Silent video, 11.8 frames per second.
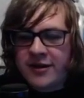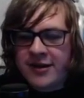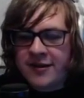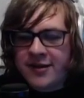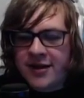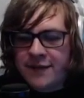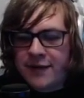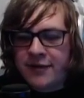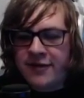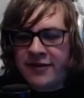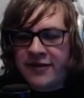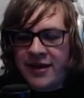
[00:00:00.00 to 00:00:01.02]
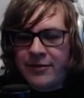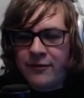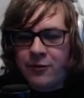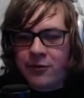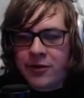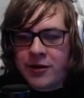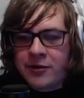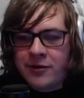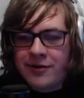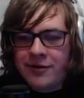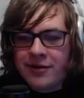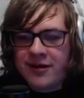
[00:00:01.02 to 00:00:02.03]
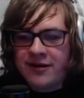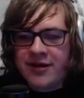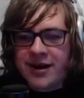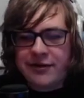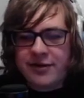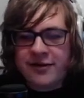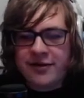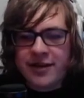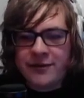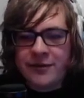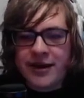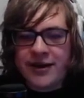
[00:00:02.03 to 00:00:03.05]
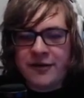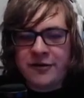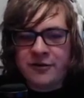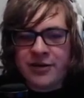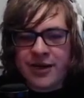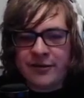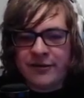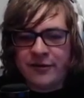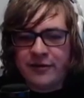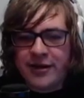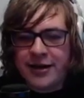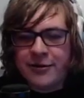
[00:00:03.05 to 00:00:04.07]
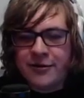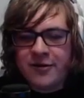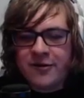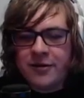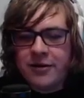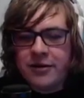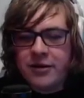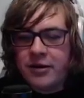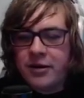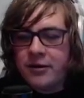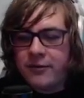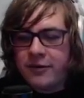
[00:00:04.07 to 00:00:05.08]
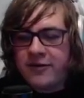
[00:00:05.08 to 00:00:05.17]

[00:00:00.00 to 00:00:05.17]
it cuts off using Zombie Wario entirely in this level, and also climbing 2 ladders, which